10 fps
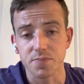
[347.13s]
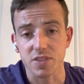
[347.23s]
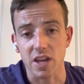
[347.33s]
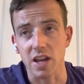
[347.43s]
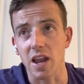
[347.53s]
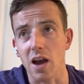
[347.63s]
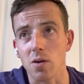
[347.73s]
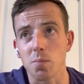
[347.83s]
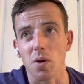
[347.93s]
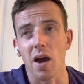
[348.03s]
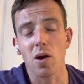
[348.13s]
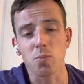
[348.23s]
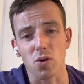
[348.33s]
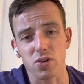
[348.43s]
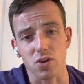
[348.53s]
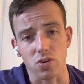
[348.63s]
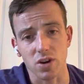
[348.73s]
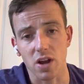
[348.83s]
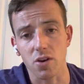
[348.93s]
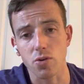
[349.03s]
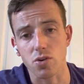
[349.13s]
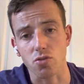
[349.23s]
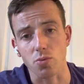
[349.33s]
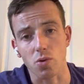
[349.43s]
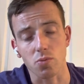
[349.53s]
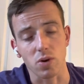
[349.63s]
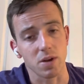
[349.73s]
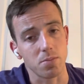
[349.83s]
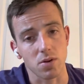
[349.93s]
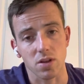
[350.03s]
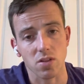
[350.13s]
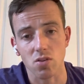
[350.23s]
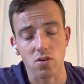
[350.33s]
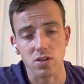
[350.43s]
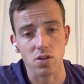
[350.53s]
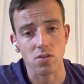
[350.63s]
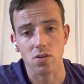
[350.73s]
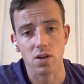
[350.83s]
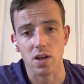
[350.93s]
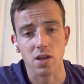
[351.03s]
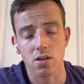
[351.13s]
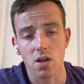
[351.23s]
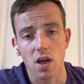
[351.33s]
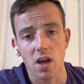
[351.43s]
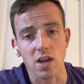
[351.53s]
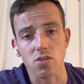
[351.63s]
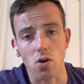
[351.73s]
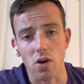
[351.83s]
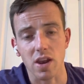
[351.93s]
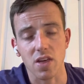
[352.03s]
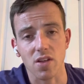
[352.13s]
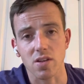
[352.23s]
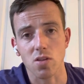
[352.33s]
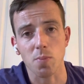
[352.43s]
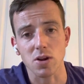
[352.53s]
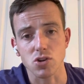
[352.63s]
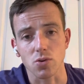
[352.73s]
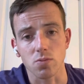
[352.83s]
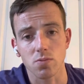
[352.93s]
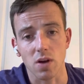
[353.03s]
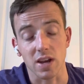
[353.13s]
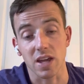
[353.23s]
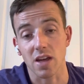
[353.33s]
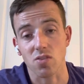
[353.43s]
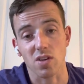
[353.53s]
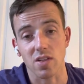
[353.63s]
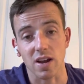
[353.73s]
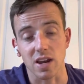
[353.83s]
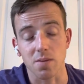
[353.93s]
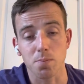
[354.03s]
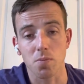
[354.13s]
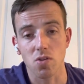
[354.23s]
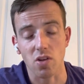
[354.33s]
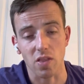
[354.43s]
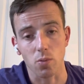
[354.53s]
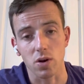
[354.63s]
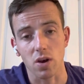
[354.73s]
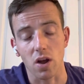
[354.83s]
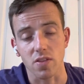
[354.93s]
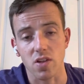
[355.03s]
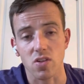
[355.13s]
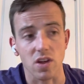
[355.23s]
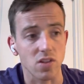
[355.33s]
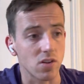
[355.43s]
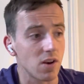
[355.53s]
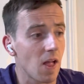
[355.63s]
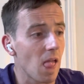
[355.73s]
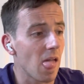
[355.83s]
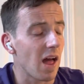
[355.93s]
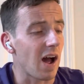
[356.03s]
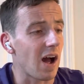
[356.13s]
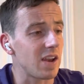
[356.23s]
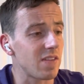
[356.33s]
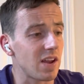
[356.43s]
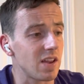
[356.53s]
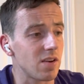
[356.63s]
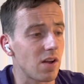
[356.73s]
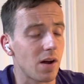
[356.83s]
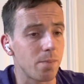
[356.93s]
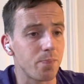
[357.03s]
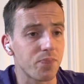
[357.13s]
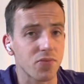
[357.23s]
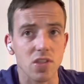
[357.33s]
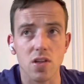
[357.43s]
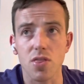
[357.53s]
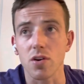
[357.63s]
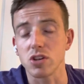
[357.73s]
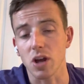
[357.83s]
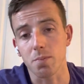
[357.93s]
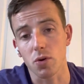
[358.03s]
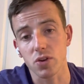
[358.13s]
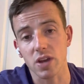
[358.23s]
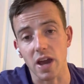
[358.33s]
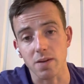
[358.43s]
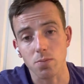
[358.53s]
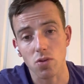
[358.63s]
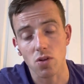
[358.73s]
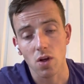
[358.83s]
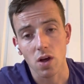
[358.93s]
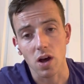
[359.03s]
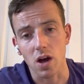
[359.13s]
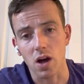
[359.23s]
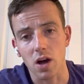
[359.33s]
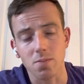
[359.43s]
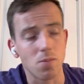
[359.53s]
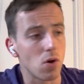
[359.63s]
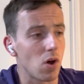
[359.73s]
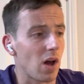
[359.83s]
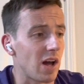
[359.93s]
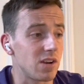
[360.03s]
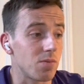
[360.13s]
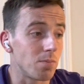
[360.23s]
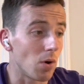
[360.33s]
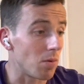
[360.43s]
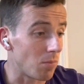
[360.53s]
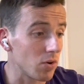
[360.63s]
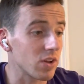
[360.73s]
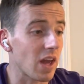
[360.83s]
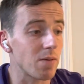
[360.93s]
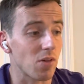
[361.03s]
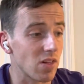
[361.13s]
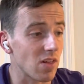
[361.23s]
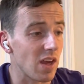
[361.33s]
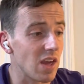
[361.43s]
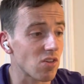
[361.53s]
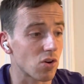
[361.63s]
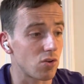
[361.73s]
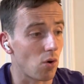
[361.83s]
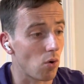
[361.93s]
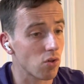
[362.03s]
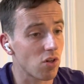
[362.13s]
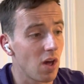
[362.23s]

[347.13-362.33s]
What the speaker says: but El Bodegon, yeah, I know he's a Group 1 winner, but he's not anything special, and he hasn't exactly set the world alight this season. And then in third you have Modern Games. And Modern Games is a good horse,